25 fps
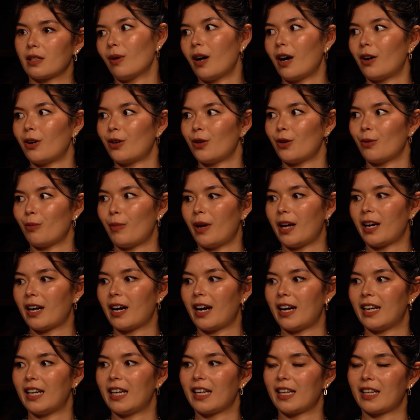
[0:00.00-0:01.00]
How do you make
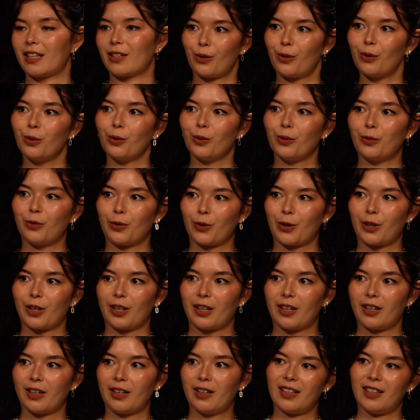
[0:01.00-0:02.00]
Heineken cool
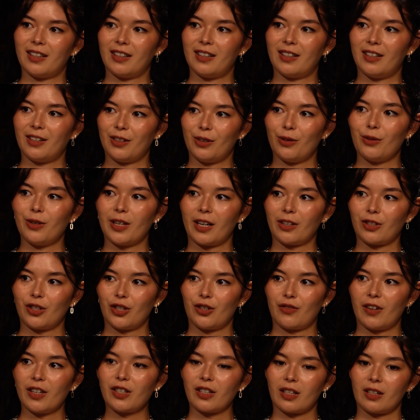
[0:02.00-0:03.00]
for the new young
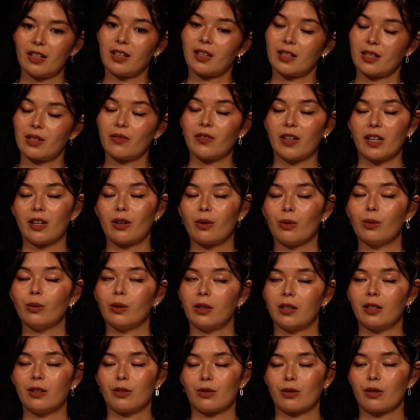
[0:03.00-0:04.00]
generation? I think it's a very cool
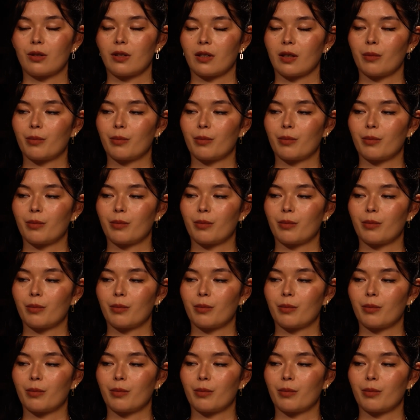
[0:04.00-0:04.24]
and interesting